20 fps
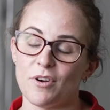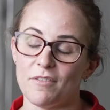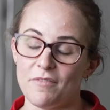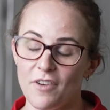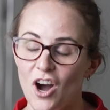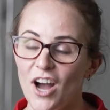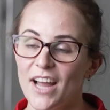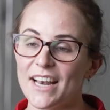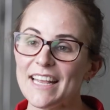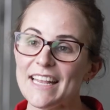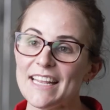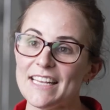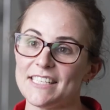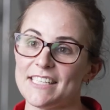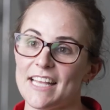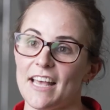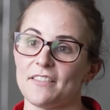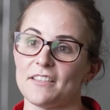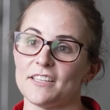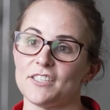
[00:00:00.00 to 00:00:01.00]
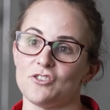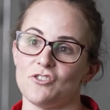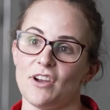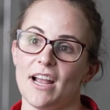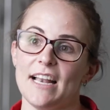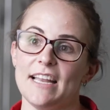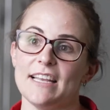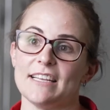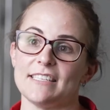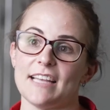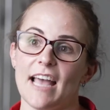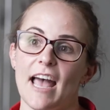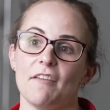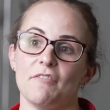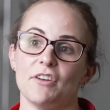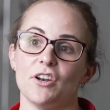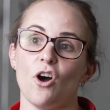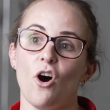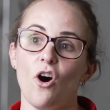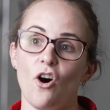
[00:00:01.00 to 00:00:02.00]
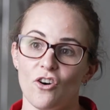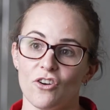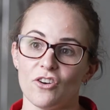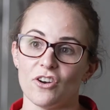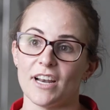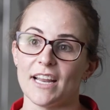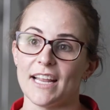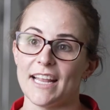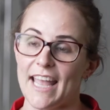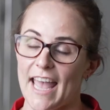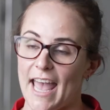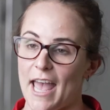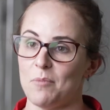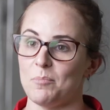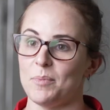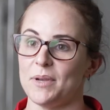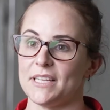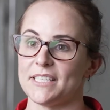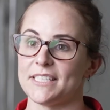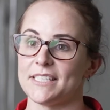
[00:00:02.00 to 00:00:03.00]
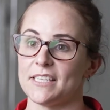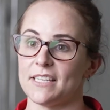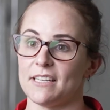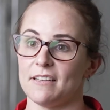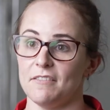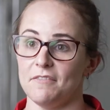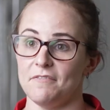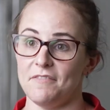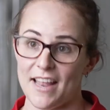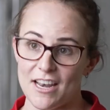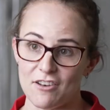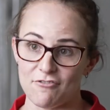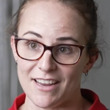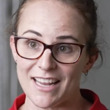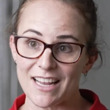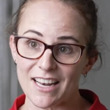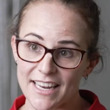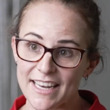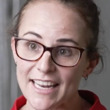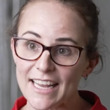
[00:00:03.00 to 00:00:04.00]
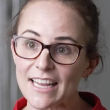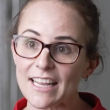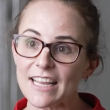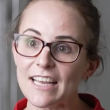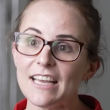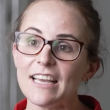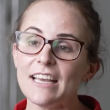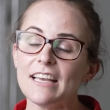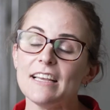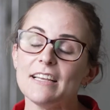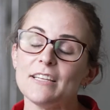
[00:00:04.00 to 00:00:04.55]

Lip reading: provider in South Australia to have an on-campus veterinary clinic.